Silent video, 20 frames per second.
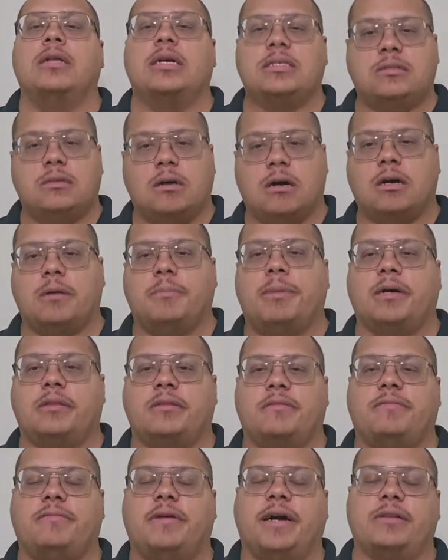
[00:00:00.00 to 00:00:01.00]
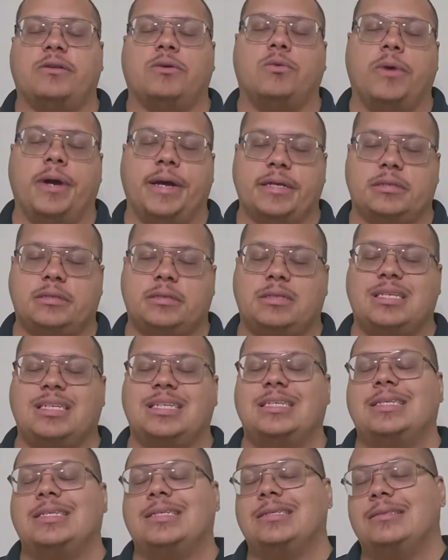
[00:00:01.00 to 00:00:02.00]
let's talk about the final waste,
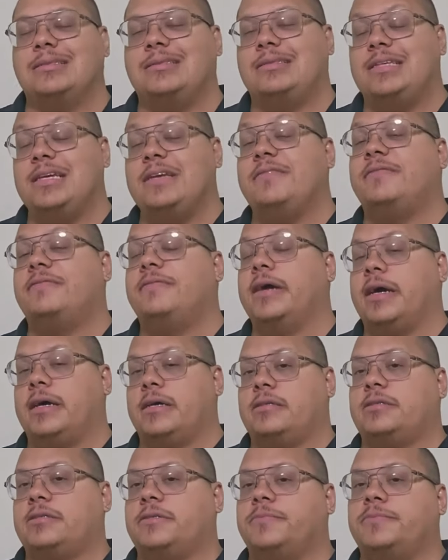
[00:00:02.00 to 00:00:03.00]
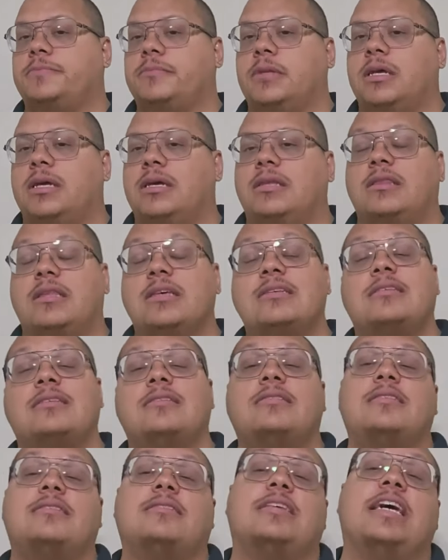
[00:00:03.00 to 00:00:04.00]
defects. This
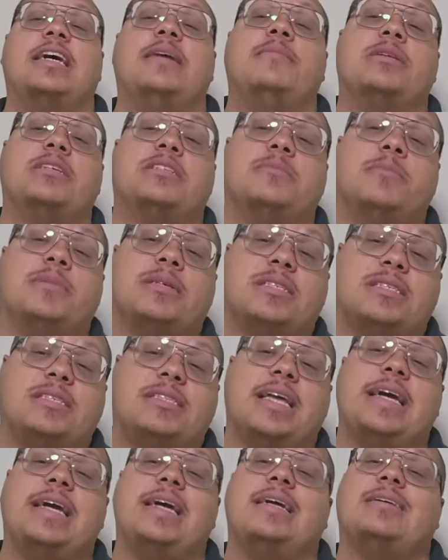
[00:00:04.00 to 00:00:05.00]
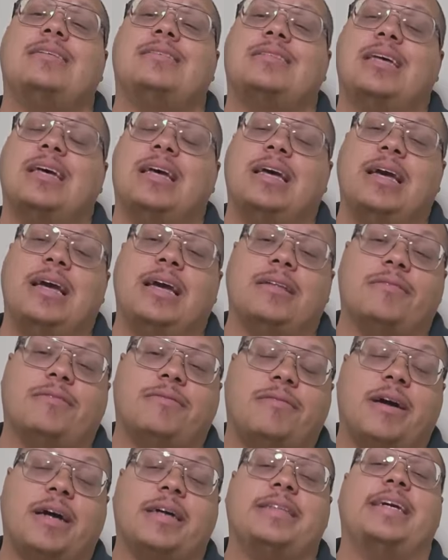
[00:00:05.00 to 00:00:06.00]
is the same as mistakes in
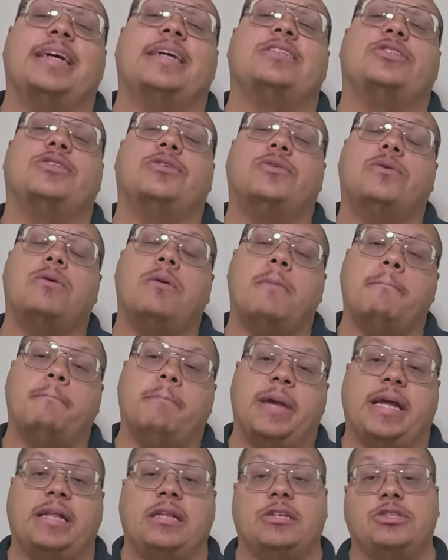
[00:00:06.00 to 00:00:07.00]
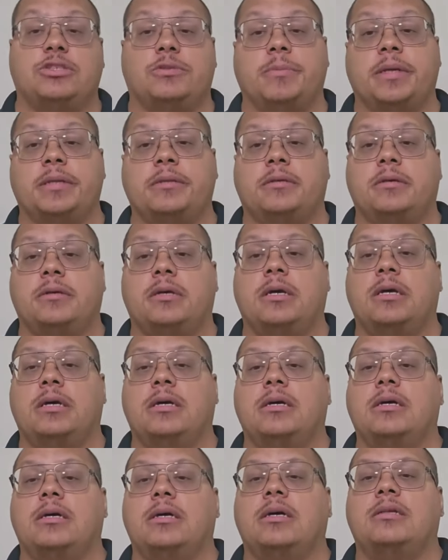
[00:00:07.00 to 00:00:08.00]
financial management.
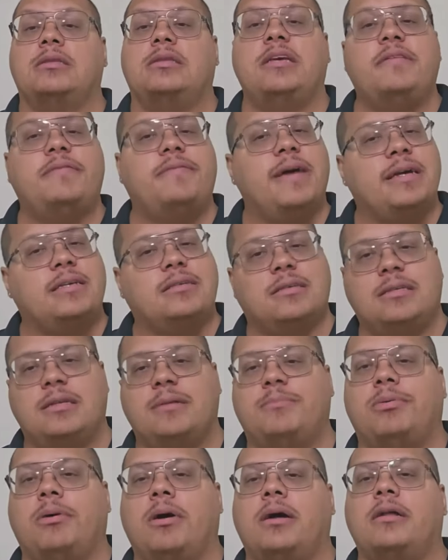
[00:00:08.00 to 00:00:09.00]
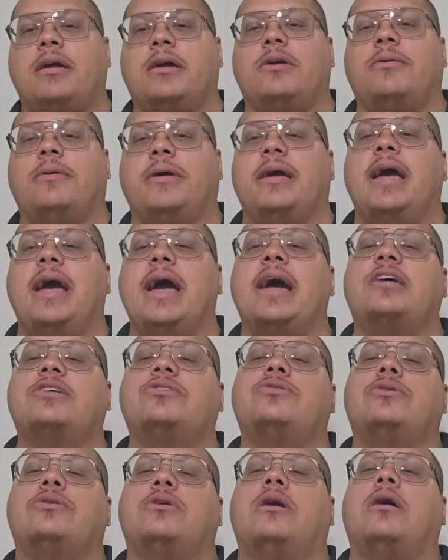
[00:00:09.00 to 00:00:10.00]
Defects in the product create
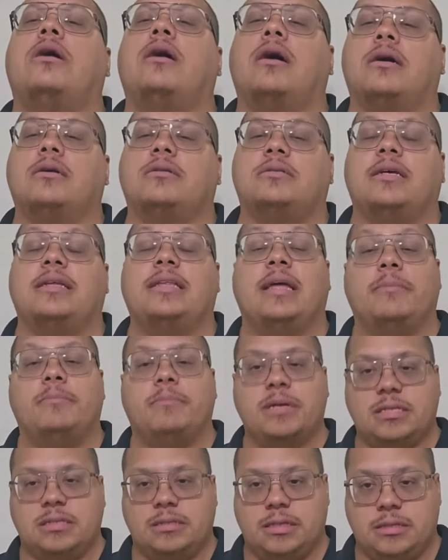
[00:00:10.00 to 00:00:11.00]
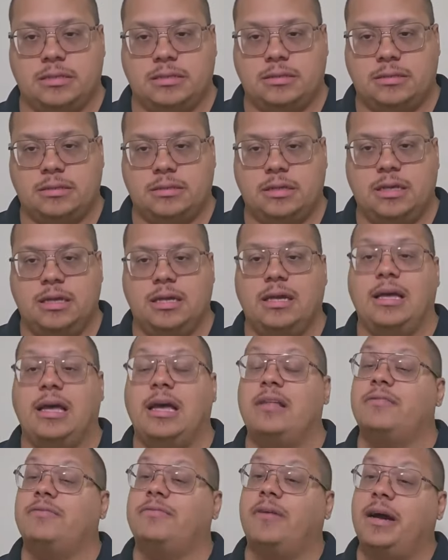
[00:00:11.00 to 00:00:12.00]
extra costs in a business.
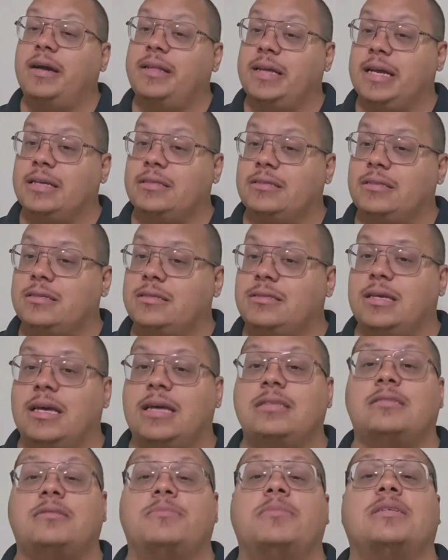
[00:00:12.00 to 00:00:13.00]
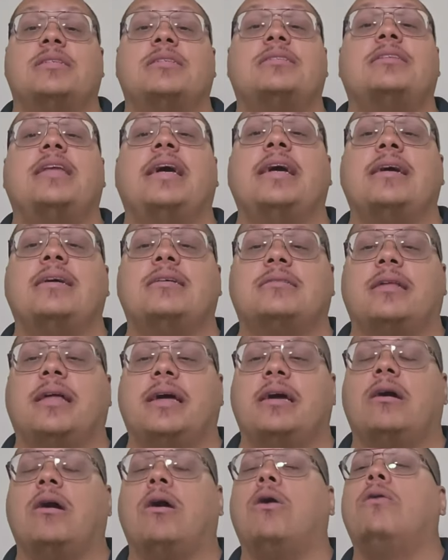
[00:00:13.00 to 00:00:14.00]
In finances, it's mistakes
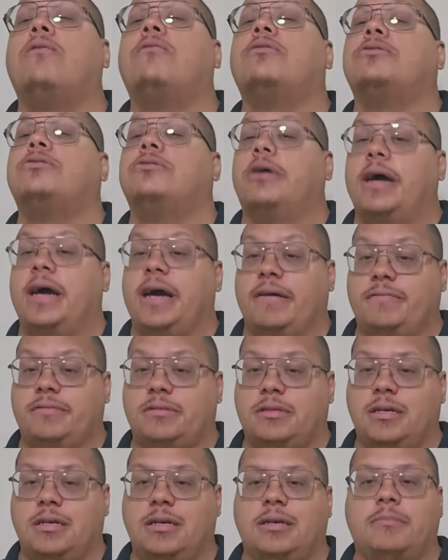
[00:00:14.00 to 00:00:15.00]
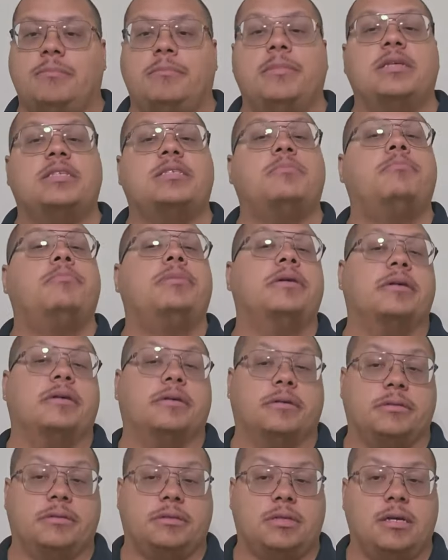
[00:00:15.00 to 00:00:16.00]
like overdrafts, missed
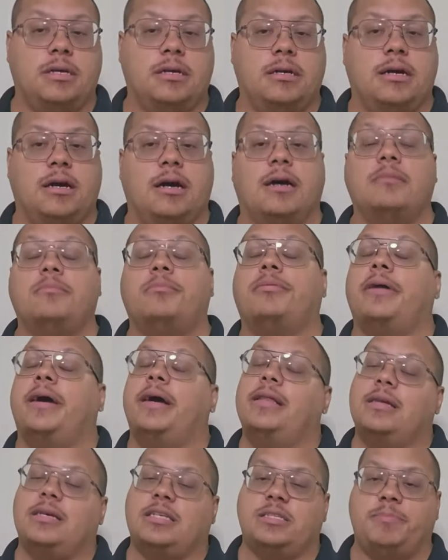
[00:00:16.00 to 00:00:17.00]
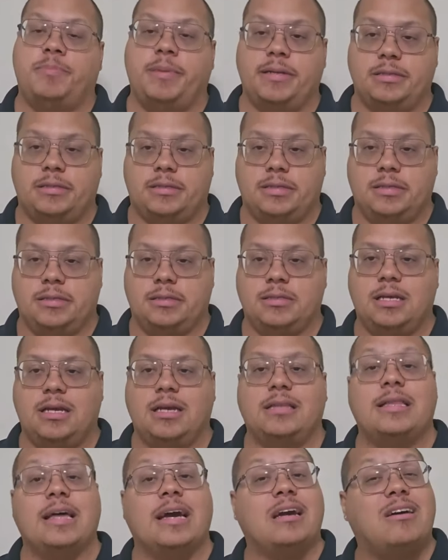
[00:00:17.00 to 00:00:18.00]
bills, unplanned expenses
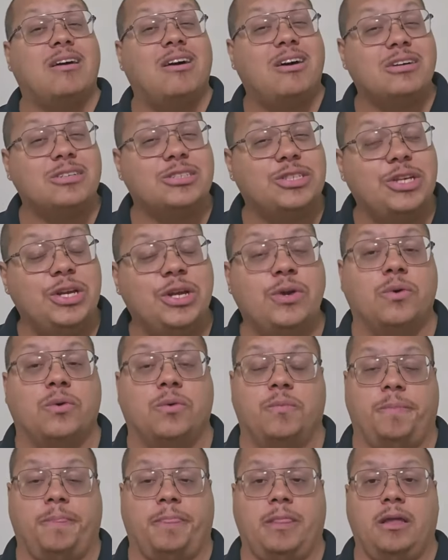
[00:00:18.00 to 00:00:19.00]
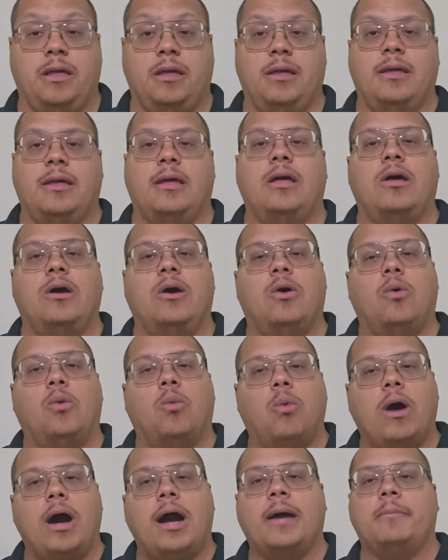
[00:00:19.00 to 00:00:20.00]
that cost you.
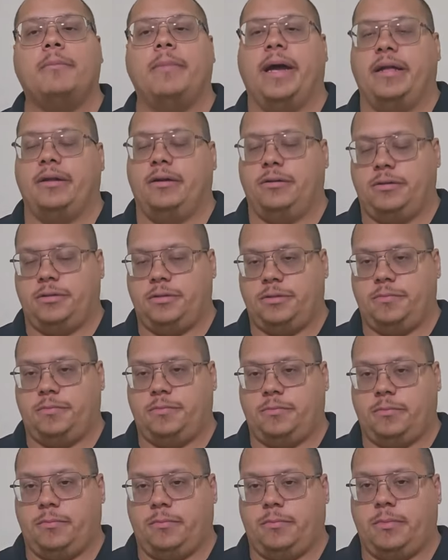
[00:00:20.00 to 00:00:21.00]
Why it matters?